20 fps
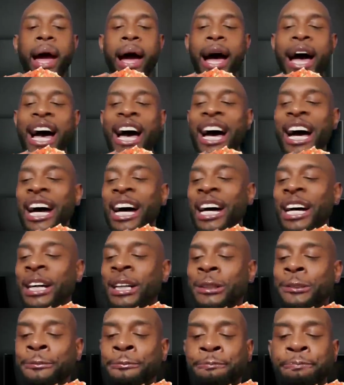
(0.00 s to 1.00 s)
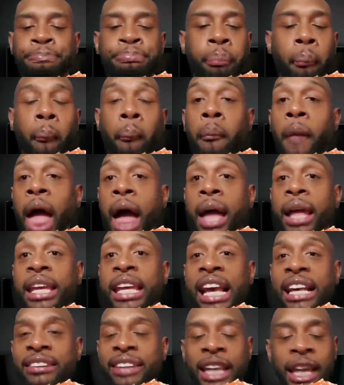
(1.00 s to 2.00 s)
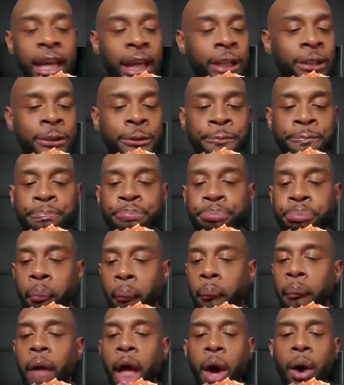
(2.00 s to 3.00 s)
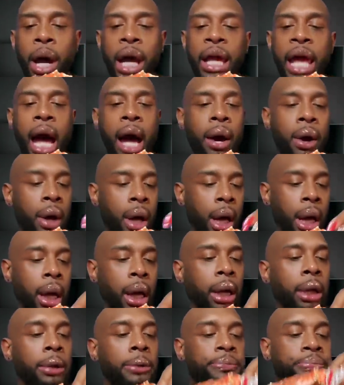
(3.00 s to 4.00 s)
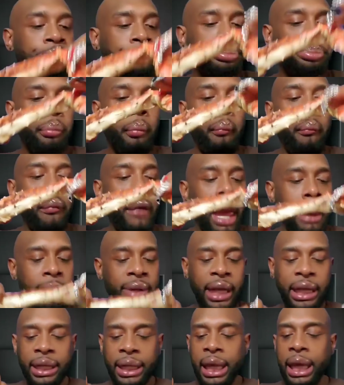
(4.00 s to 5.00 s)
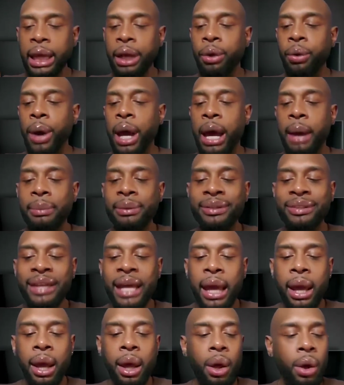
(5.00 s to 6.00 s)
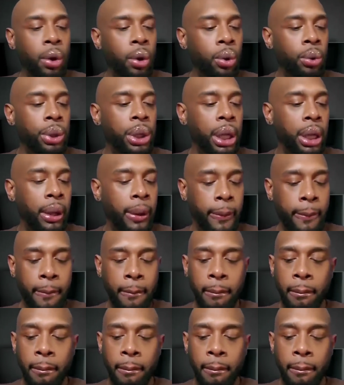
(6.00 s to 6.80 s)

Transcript: Ah, yes, he is. Okay, y'all. Let me take the king crab down.